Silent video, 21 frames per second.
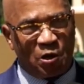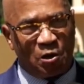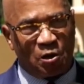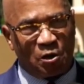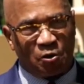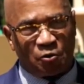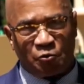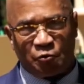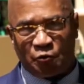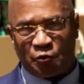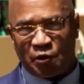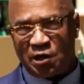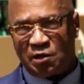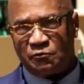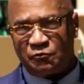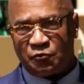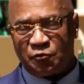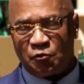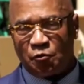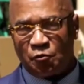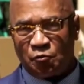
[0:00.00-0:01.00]
We are
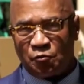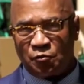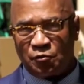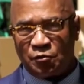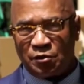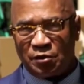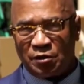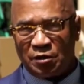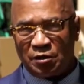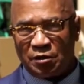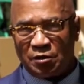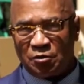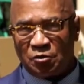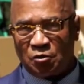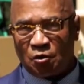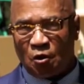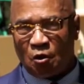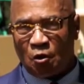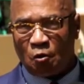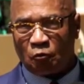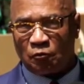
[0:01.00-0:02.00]
grateful
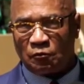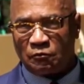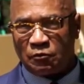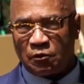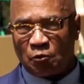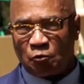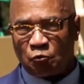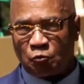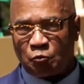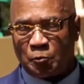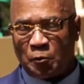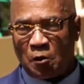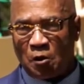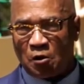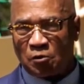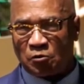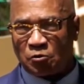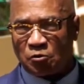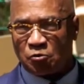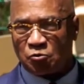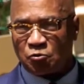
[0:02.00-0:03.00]
to all of those
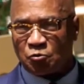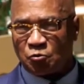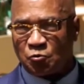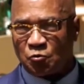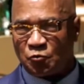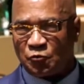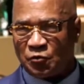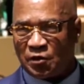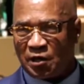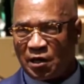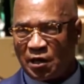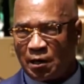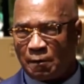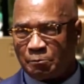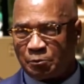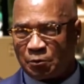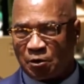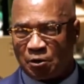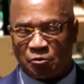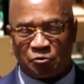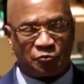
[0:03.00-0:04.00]
partners who've
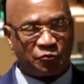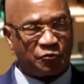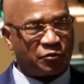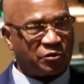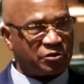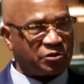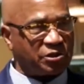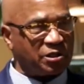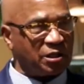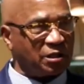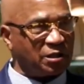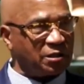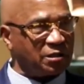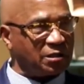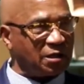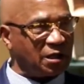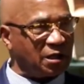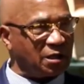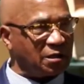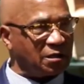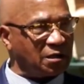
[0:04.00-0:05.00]
helped us
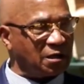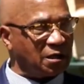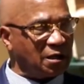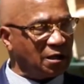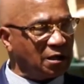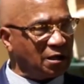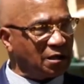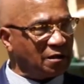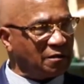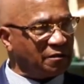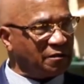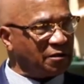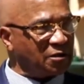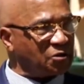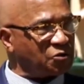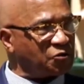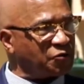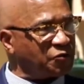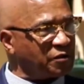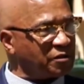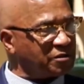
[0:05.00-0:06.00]
facilitate
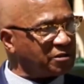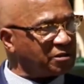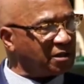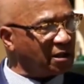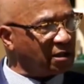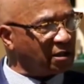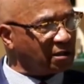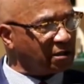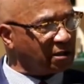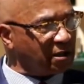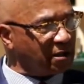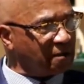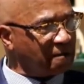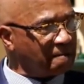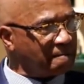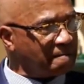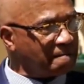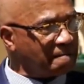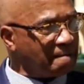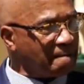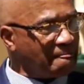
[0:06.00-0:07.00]
this facility,
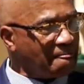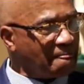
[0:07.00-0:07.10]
